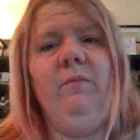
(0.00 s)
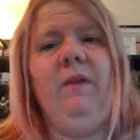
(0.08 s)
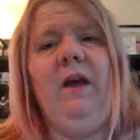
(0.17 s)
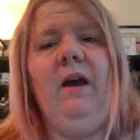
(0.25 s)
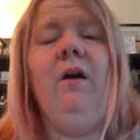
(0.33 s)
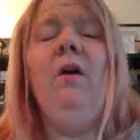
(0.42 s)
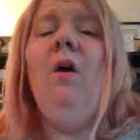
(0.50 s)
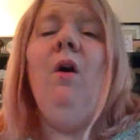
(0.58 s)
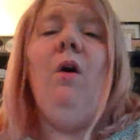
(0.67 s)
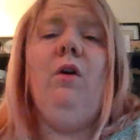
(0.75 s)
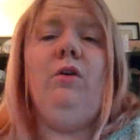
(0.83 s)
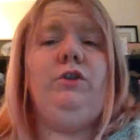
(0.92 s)
from that
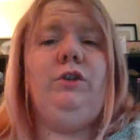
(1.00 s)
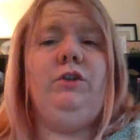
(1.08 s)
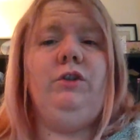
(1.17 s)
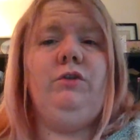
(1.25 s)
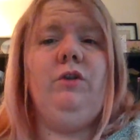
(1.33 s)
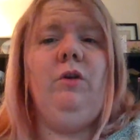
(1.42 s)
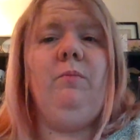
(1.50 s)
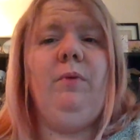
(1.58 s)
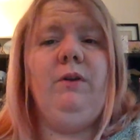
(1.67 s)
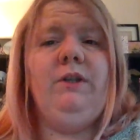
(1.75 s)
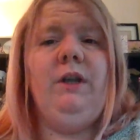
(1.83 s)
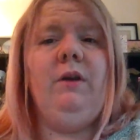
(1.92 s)
or just a strong
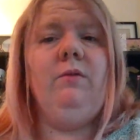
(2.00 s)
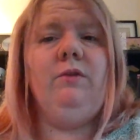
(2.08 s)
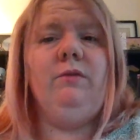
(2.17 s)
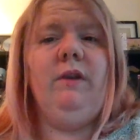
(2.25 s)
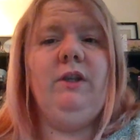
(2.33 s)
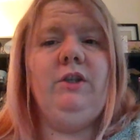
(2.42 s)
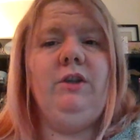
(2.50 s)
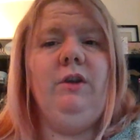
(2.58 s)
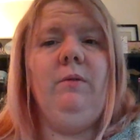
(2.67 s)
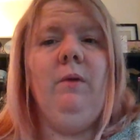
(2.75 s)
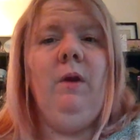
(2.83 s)
body odor issue.